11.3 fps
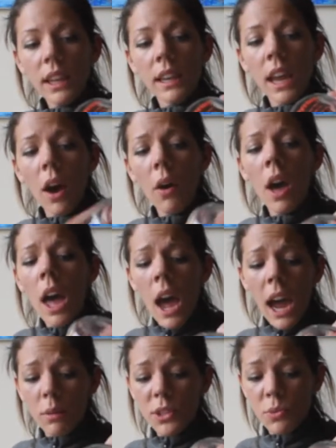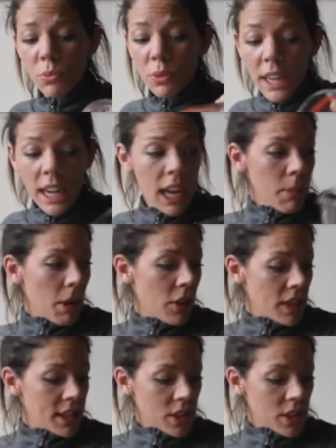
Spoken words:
Now, I was reading about these